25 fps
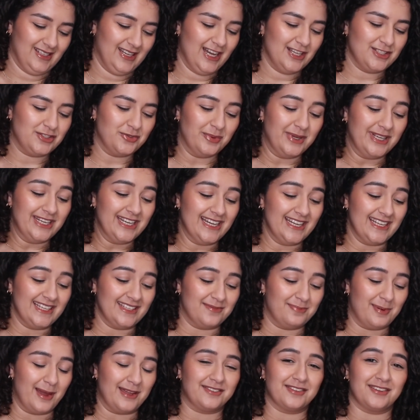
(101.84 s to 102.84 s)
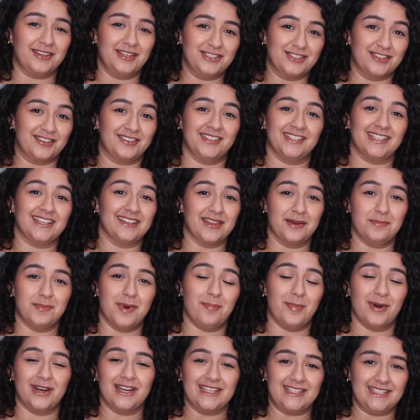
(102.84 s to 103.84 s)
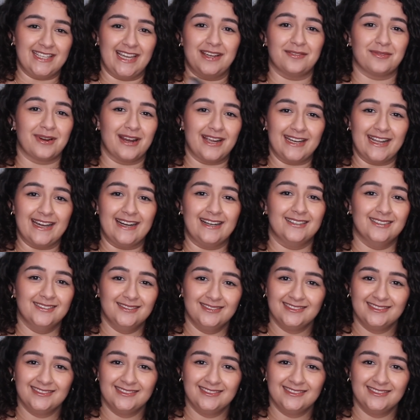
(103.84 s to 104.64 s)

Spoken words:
Edwina is basically just setting them up on a date right now.